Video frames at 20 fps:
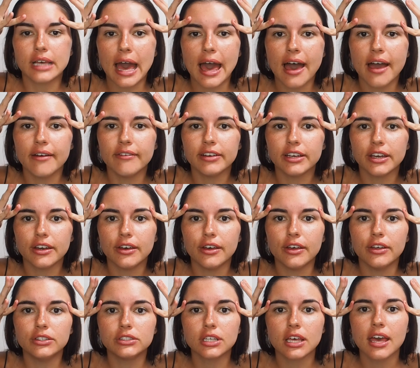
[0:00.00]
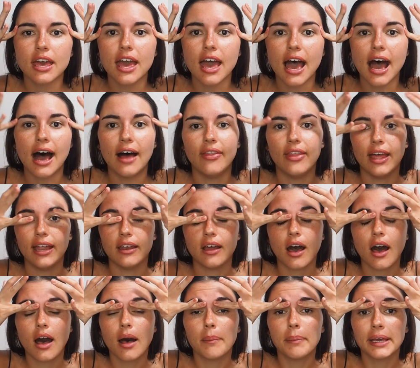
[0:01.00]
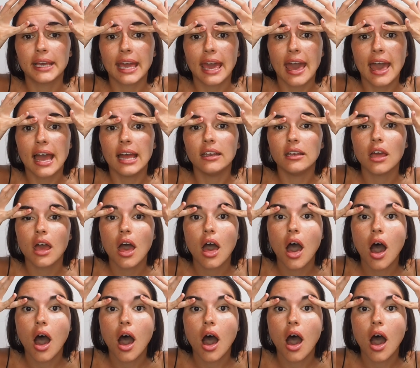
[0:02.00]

areas, and then up again.